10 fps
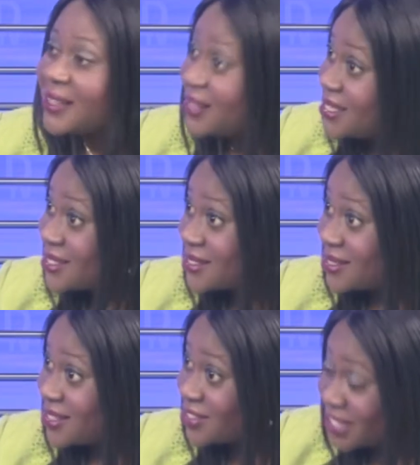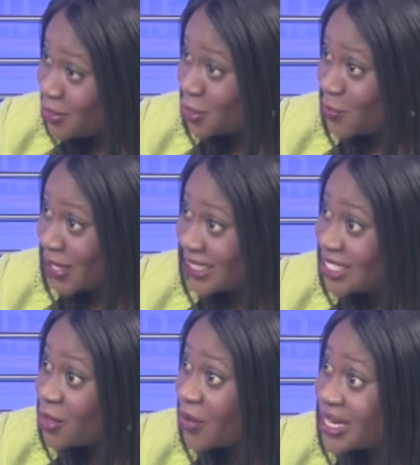This gentleman
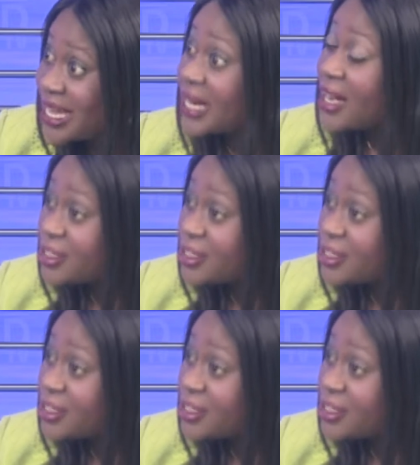is already an